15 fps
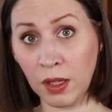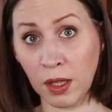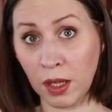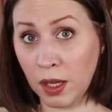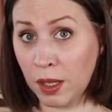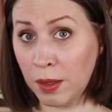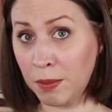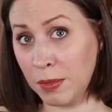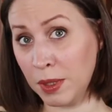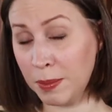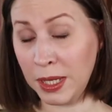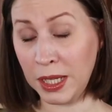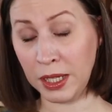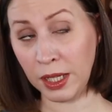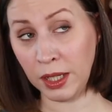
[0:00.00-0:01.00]
that I'm
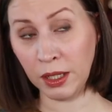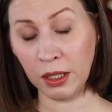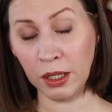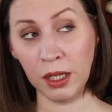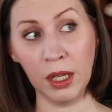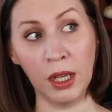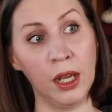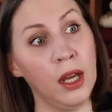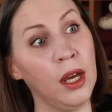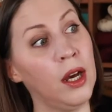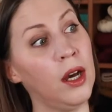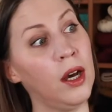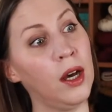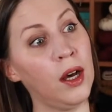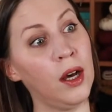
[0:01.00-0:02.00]
debating?
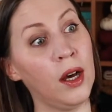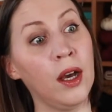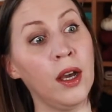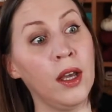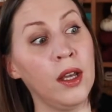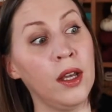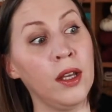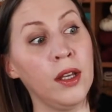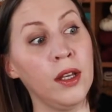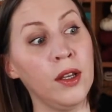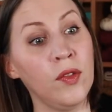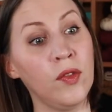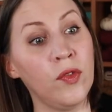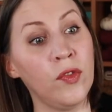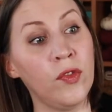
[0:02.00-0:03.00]

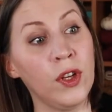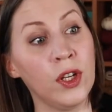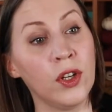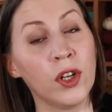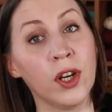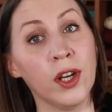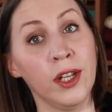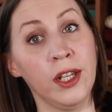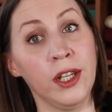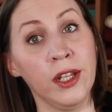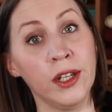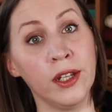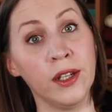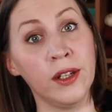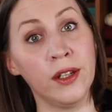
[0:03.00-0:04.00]
I figured I
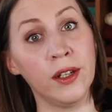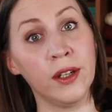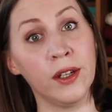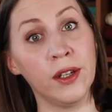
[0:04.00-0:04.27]
needed